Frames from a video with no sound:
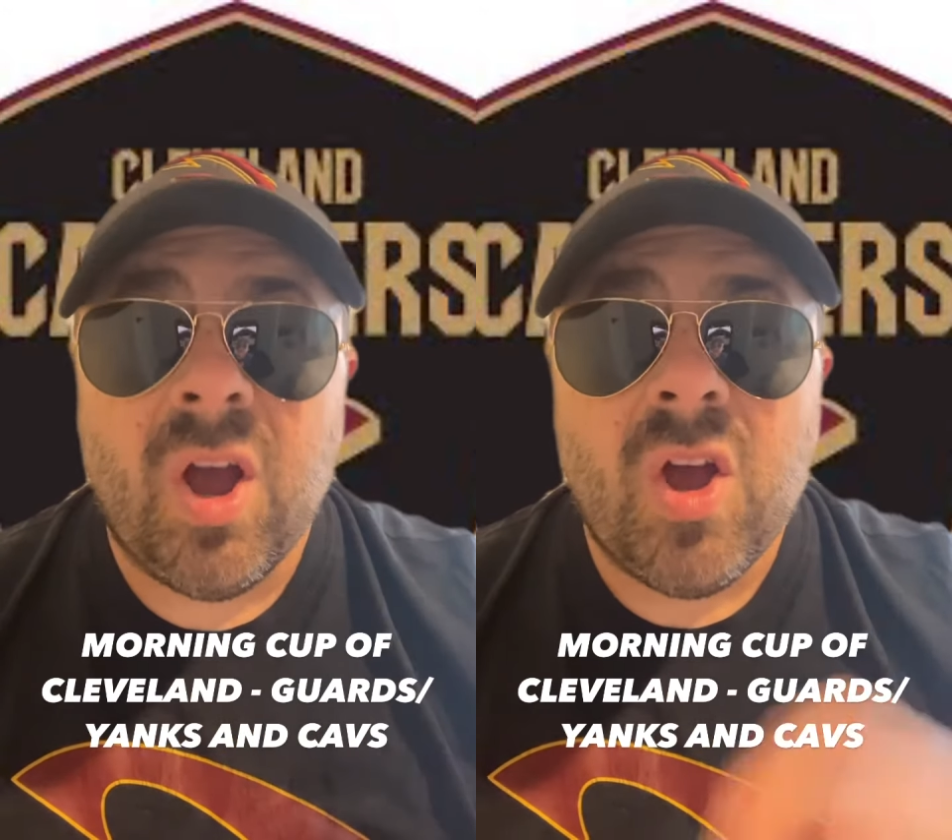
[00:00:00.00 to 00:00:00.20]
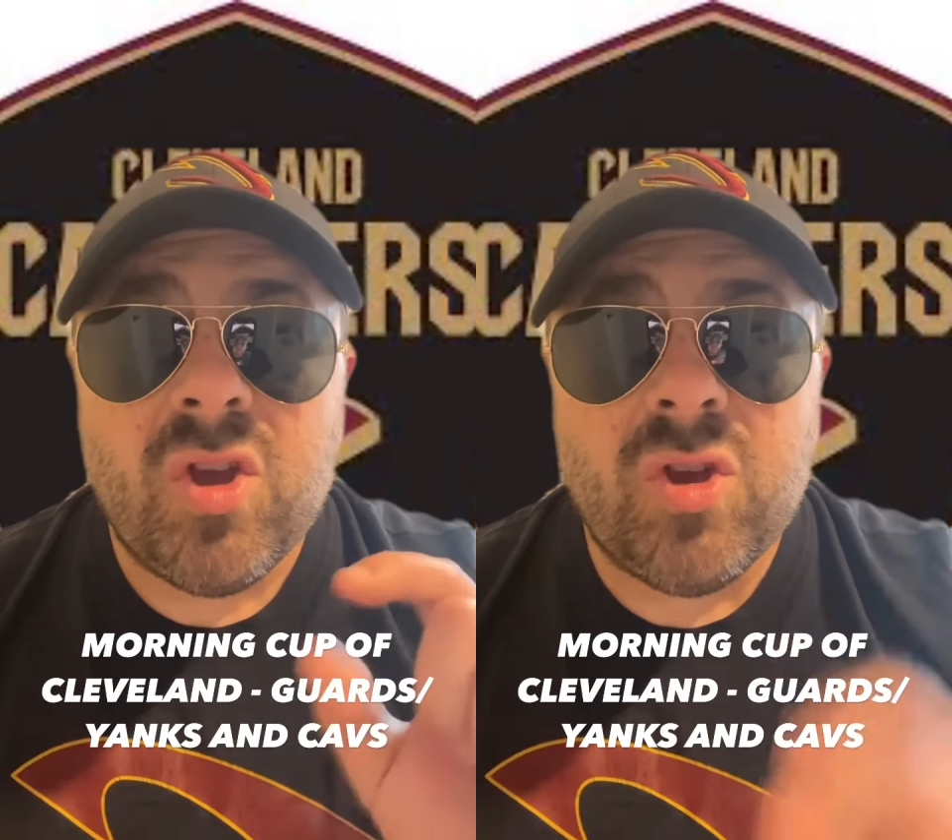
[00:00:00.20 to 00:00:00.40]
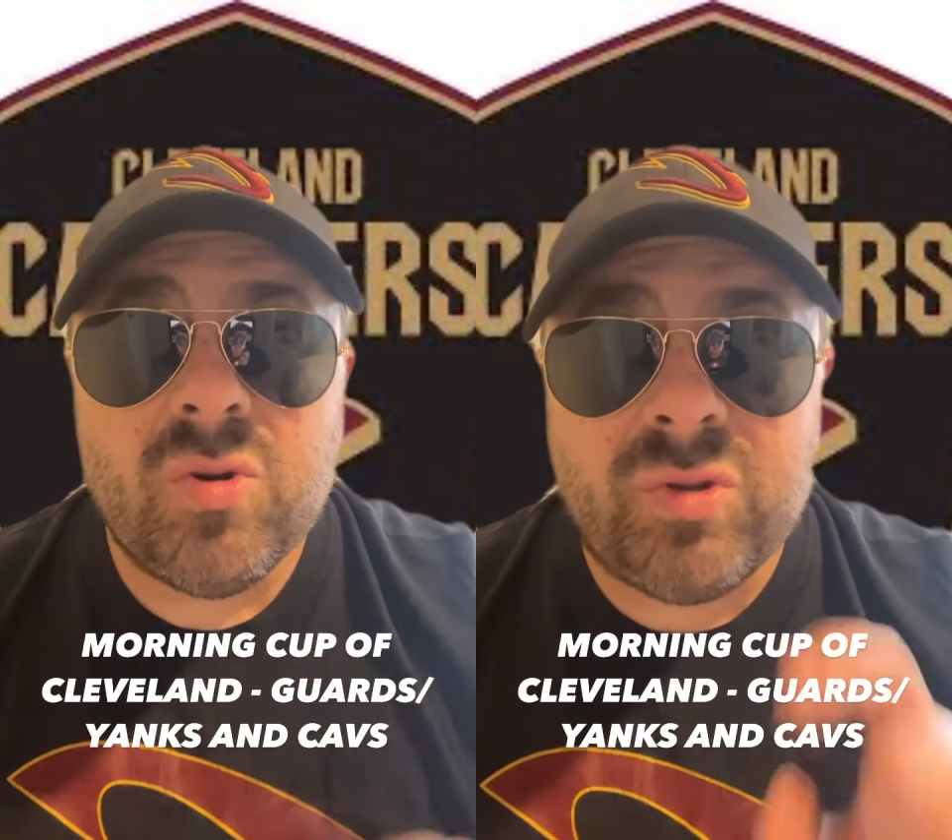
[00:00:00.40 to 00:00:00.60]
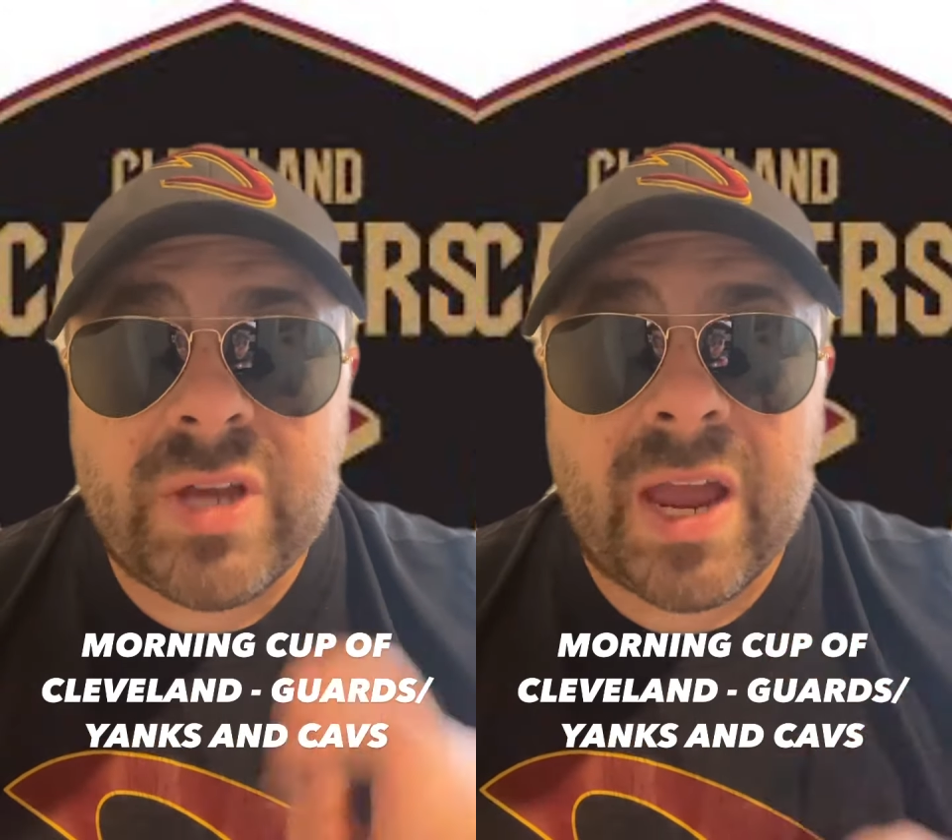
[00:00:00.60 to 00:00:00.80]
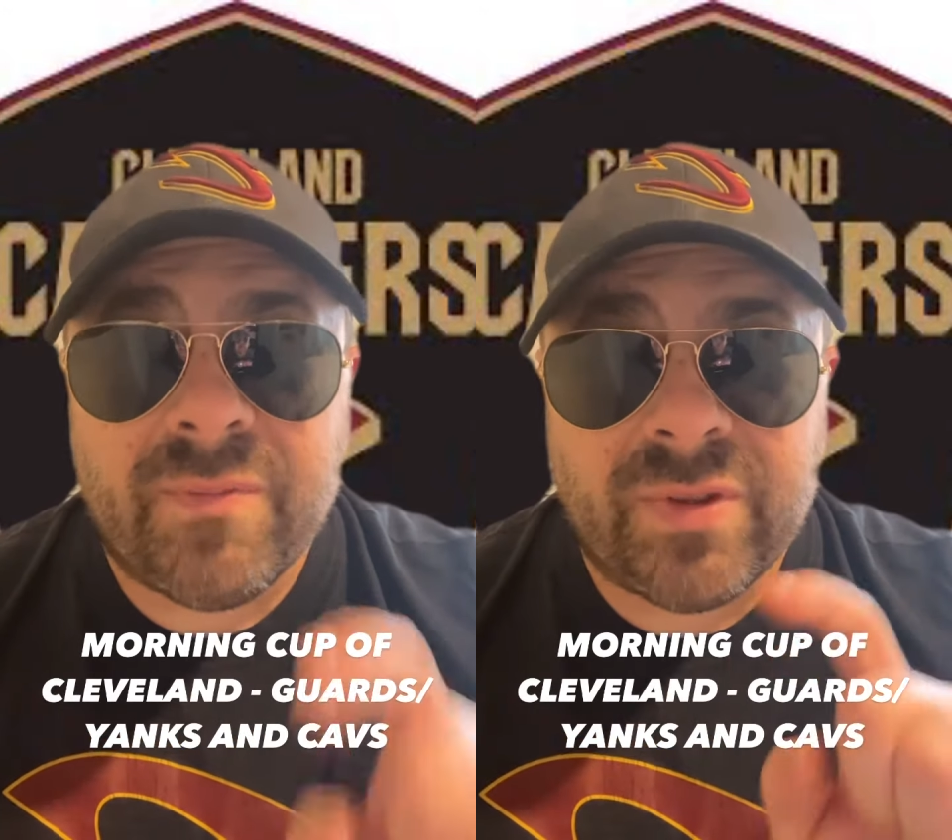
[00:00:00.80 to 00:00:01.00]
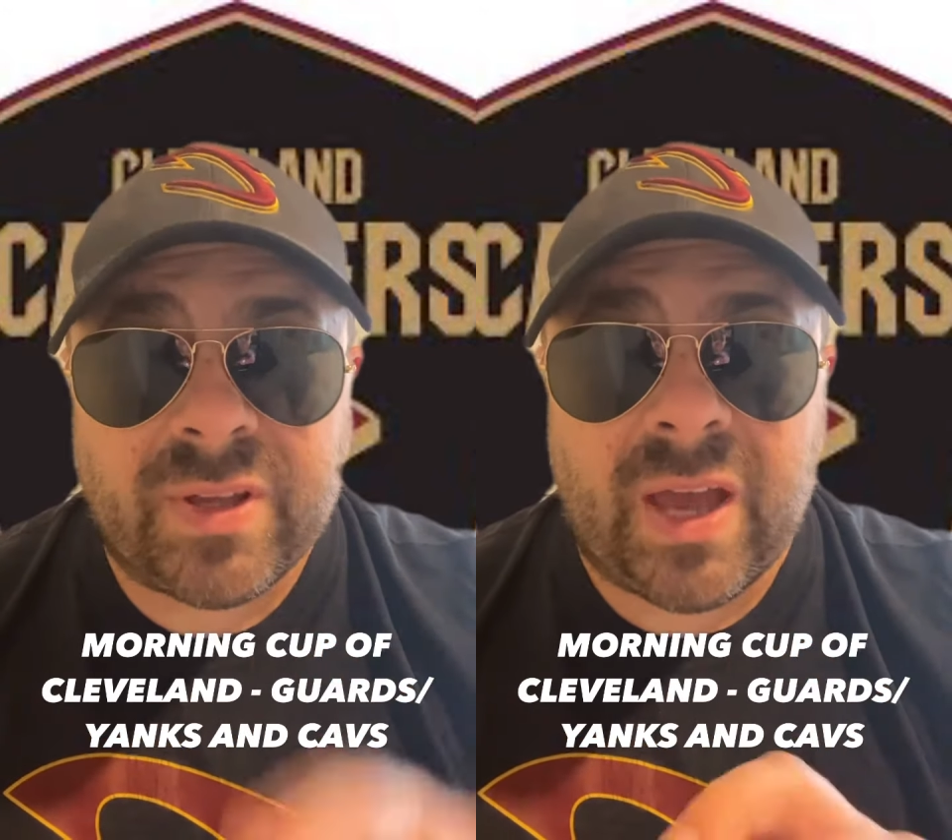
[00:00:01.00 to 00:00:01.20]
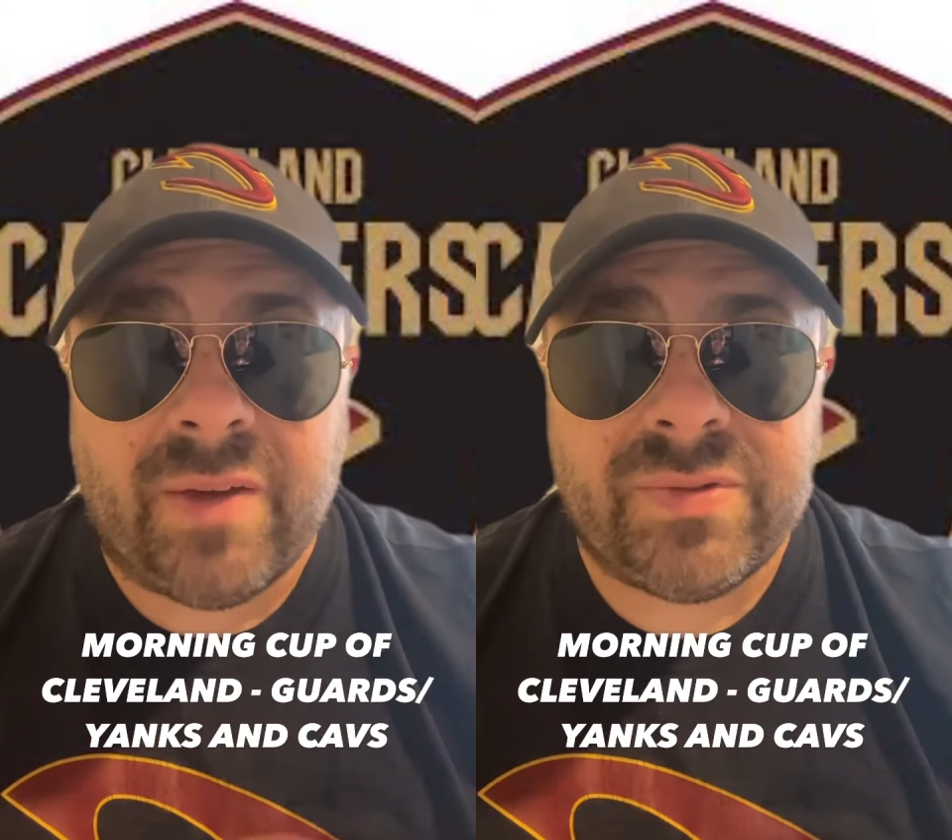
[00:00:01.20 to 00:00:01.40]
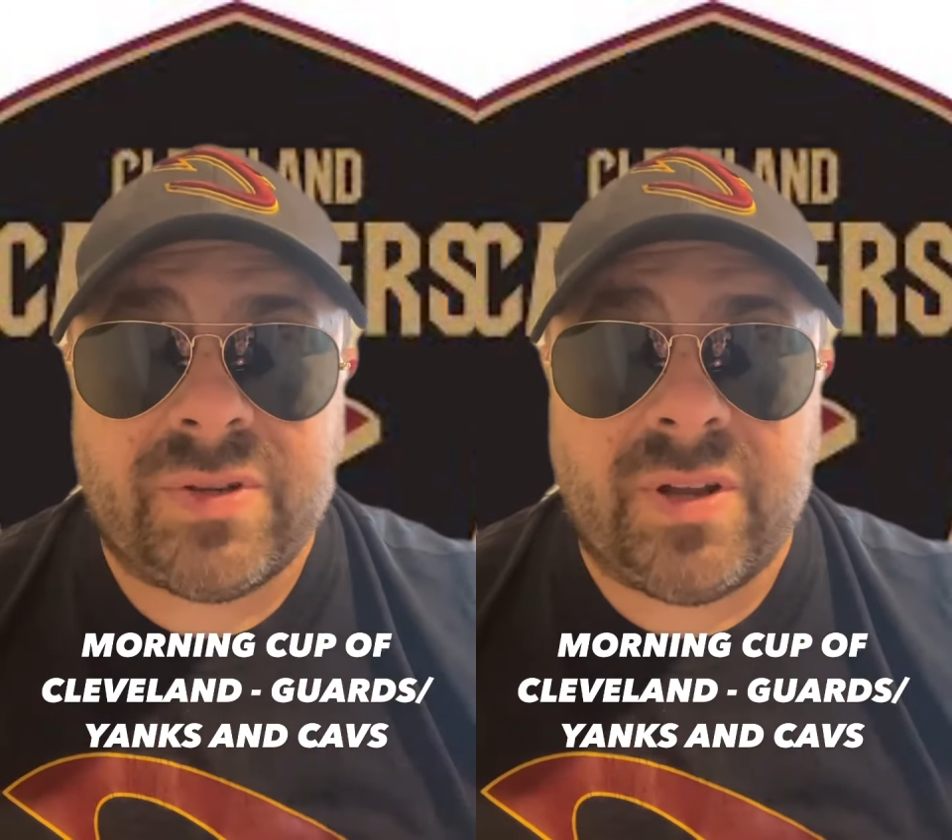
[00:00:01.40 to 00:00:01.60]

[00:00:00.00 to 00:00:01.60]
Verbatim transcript: Huge game for the Cavs tonight.